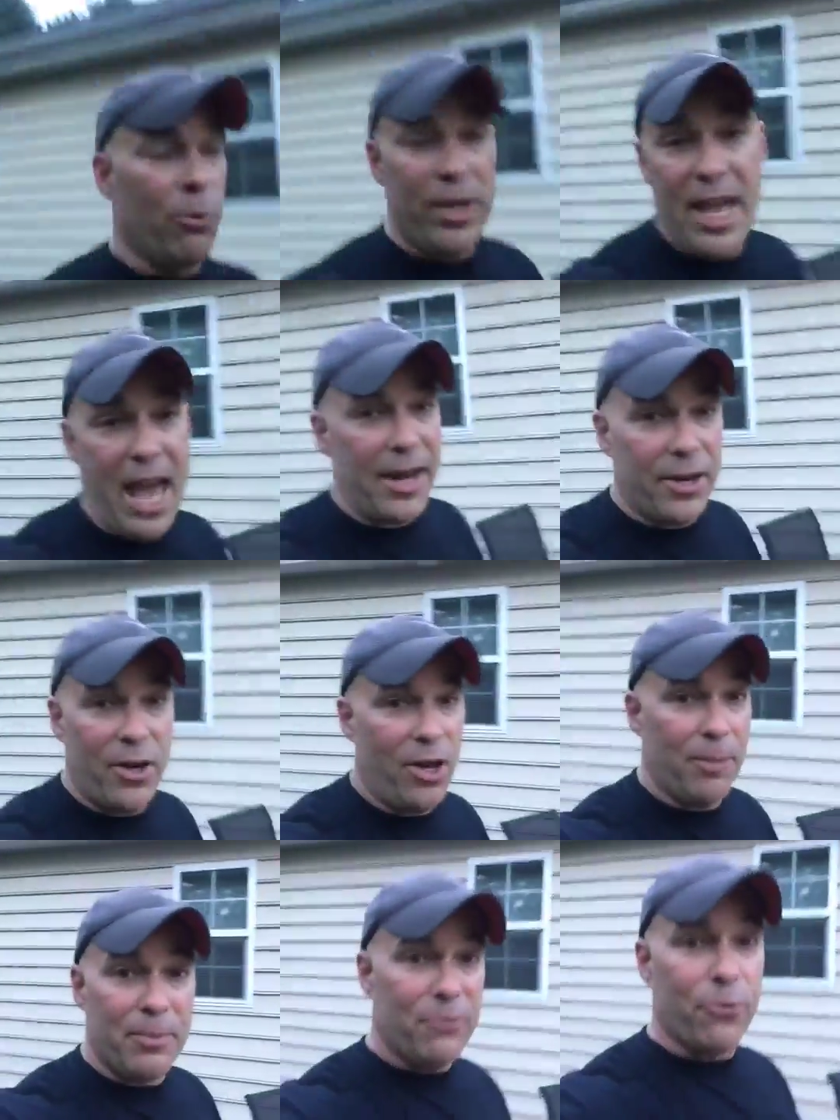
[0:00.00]
We had it
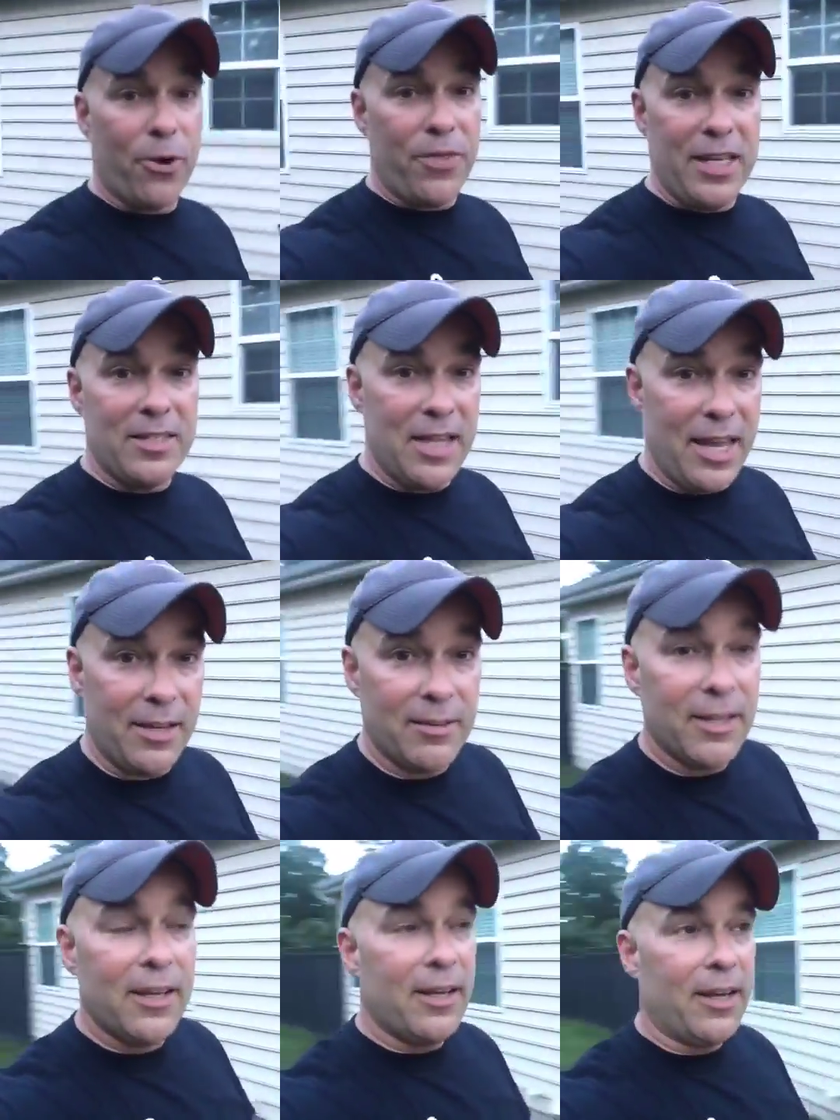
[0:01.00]
all before they did.
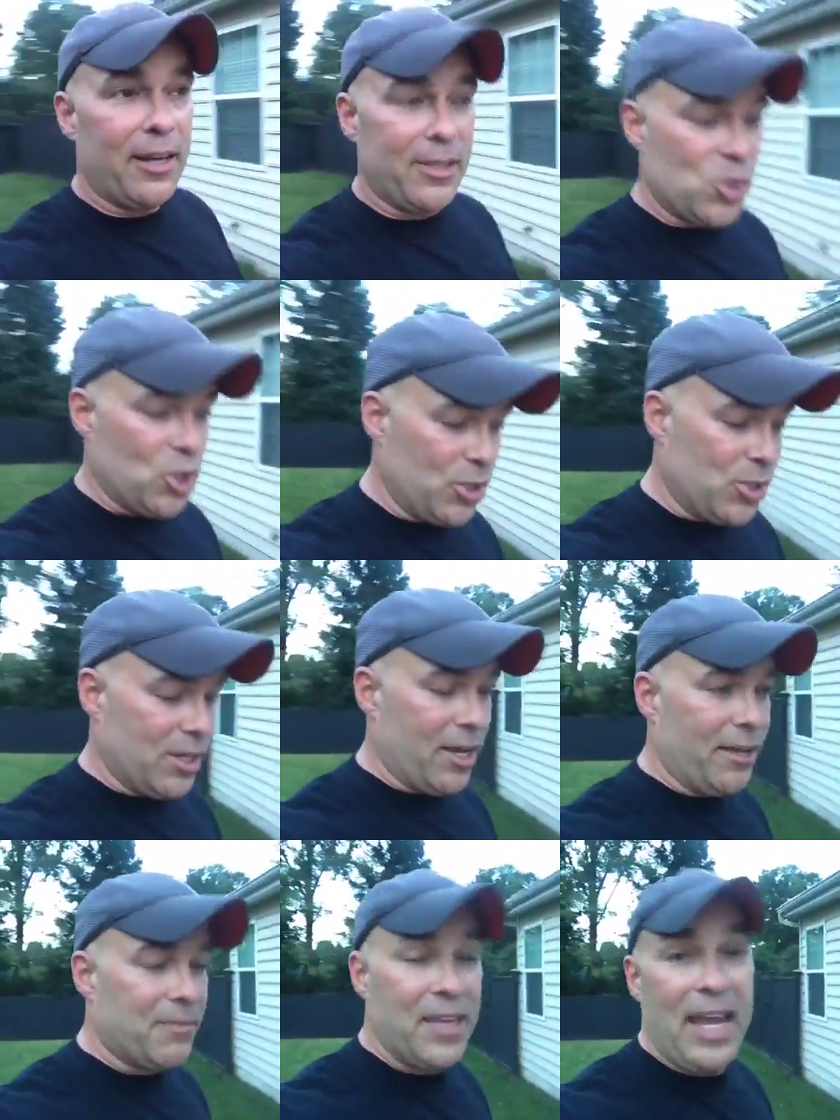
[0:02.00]
It's just
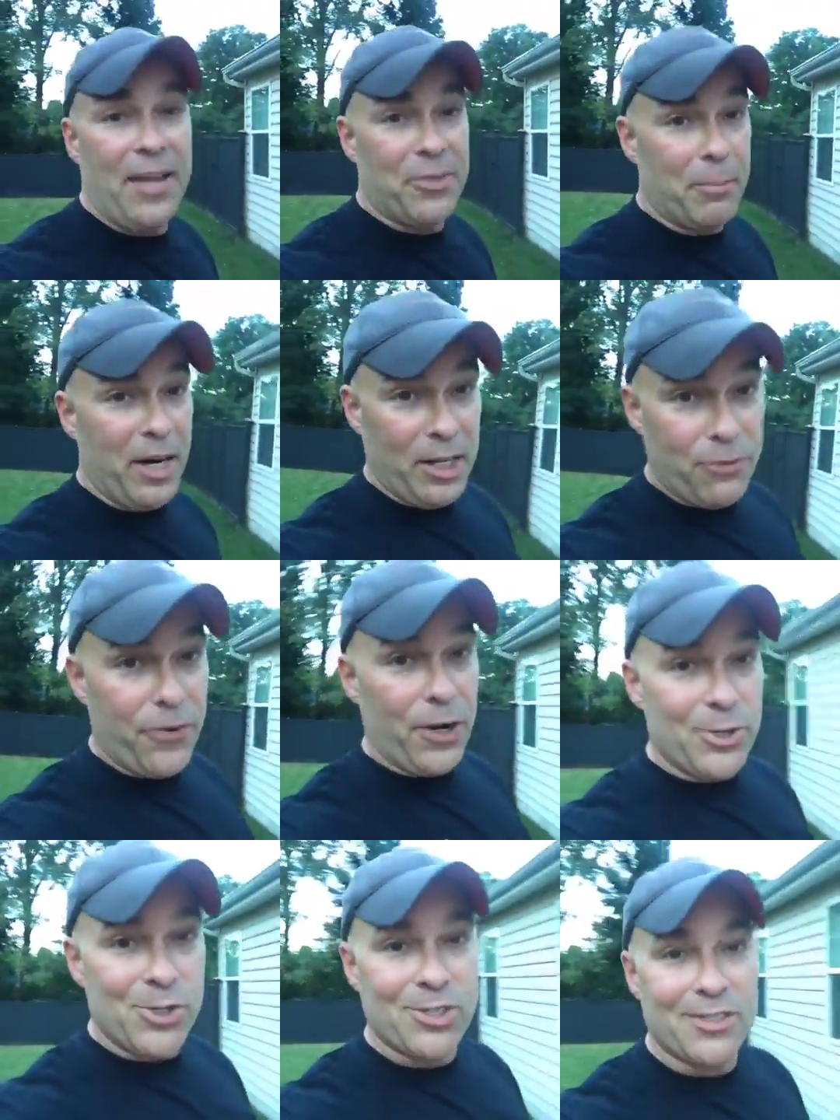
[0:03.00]
they had the money
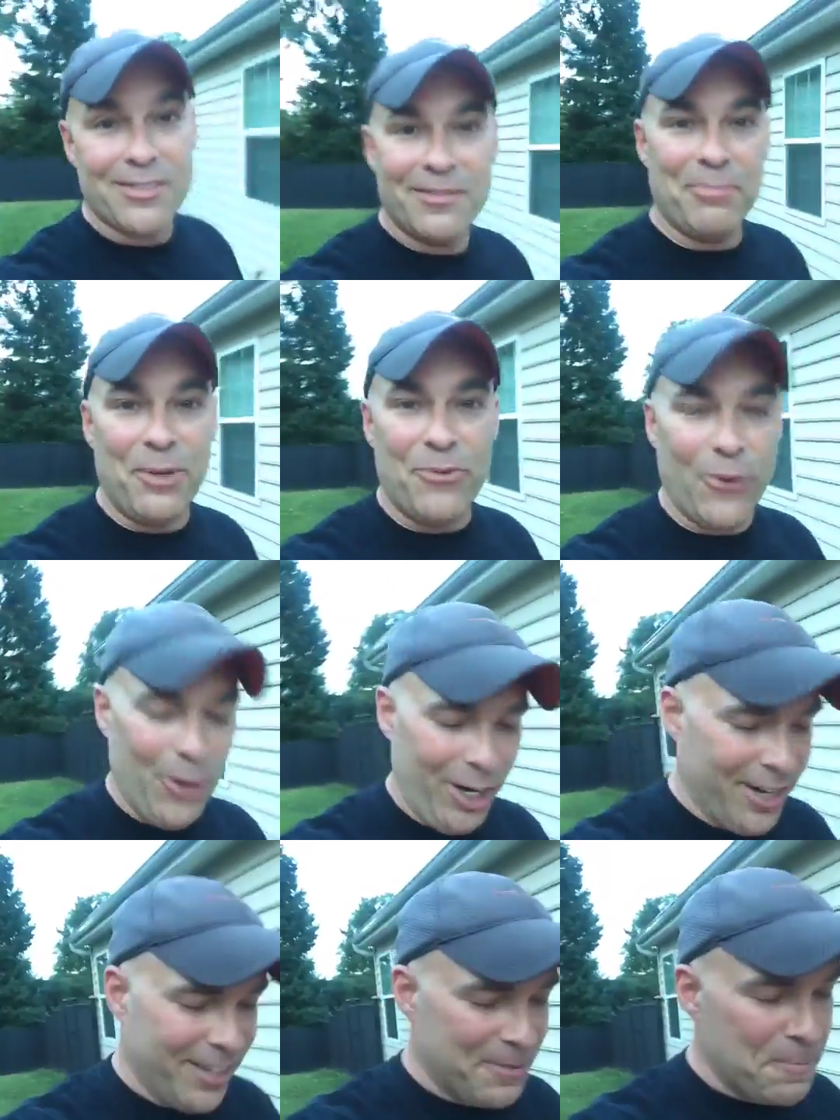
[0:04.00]
first
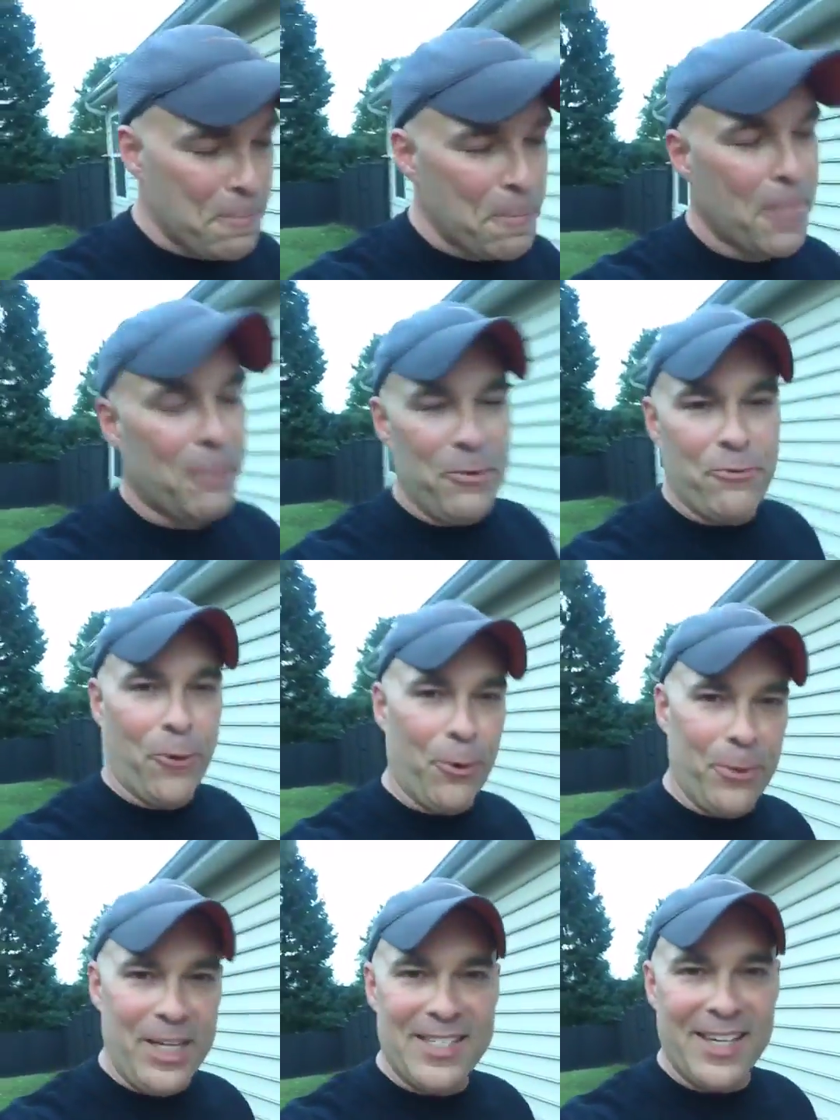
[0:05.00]
before
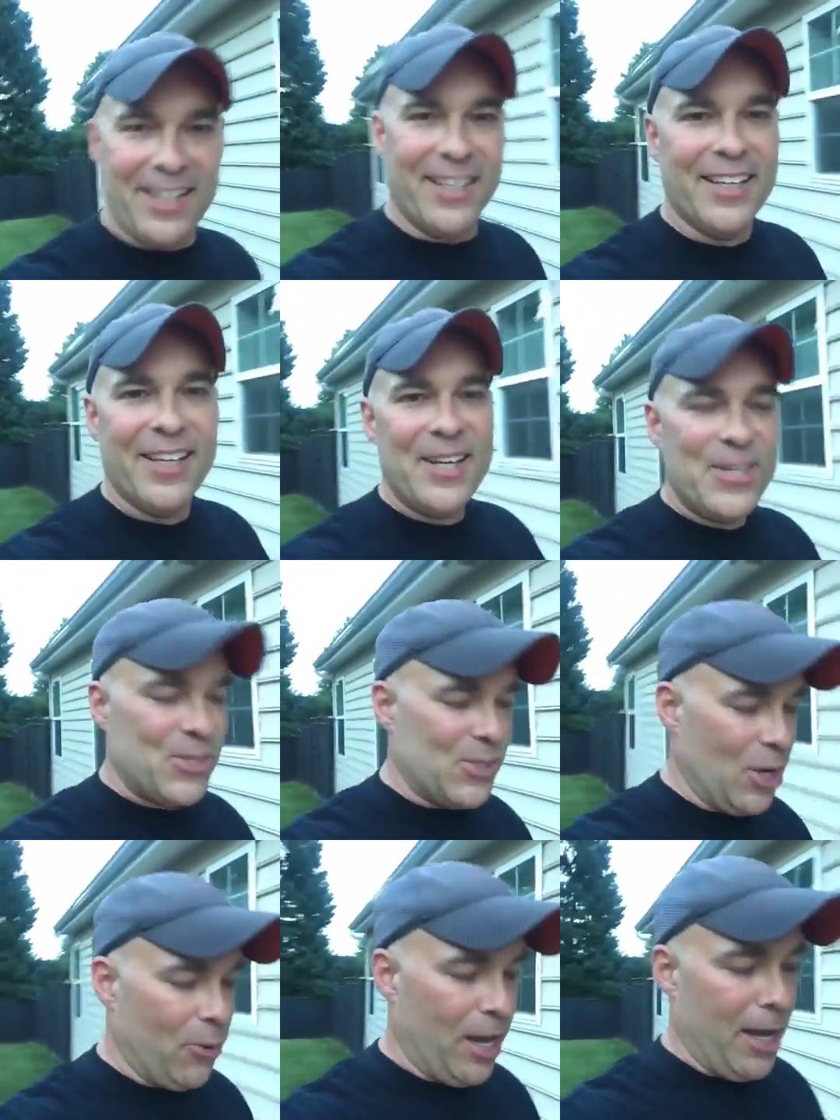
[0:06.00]
we did.
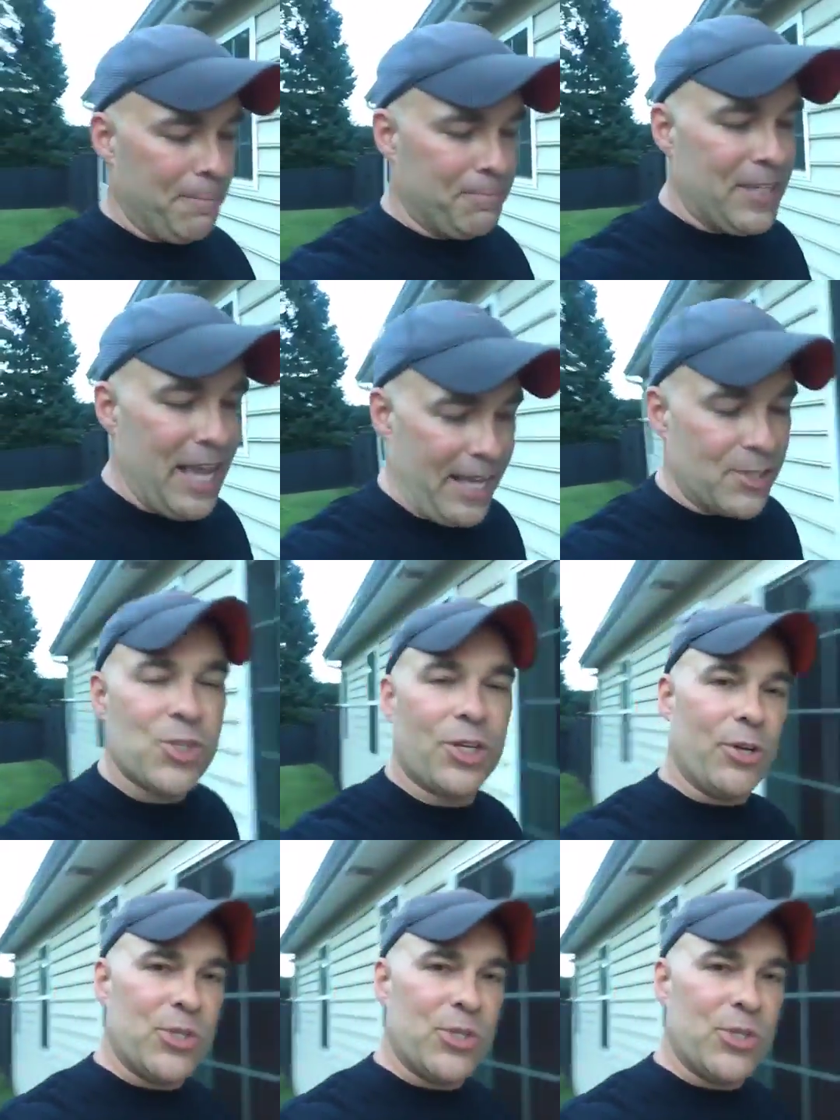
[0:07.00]
So, yes, there